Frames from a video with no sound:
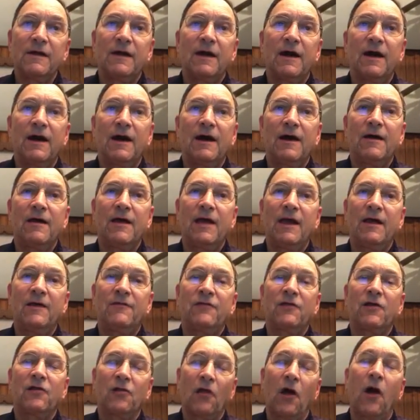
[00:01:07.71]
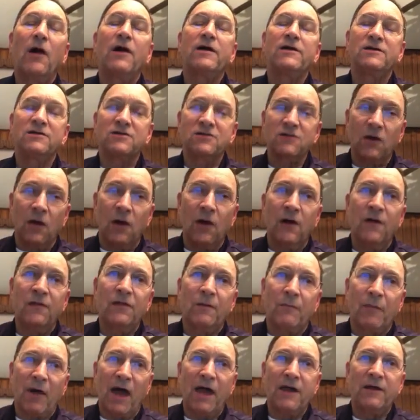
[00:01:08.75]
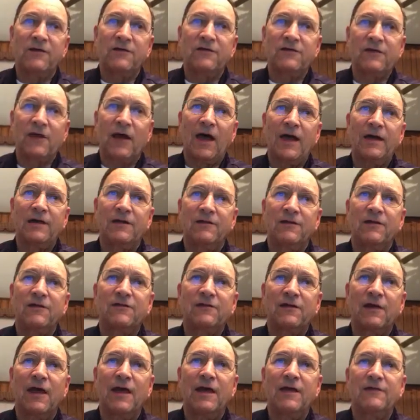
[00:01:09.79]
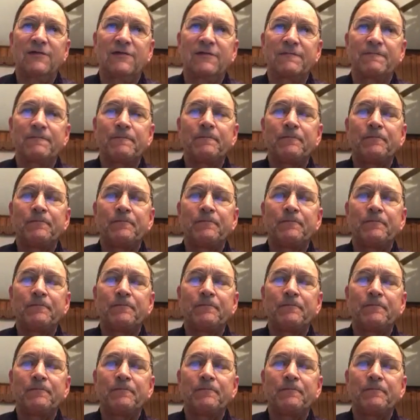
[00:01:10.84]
And the law is on the buyer's side in this case.